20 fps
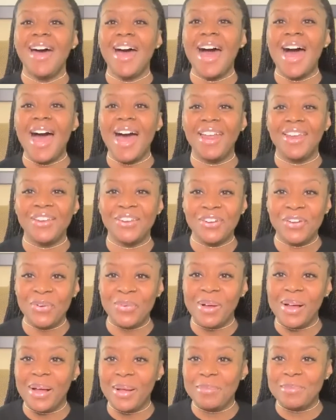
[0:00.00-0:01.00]
I don't know
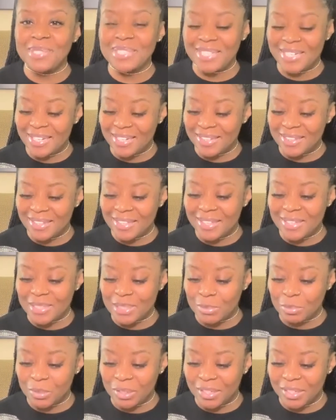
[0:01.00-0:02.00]
why I'm seeing this,
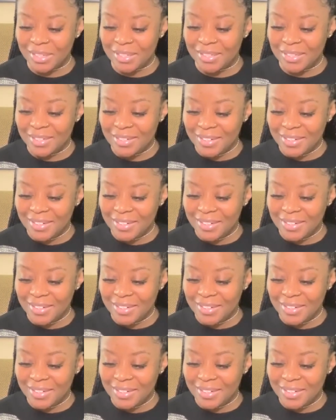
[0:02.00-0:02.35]
but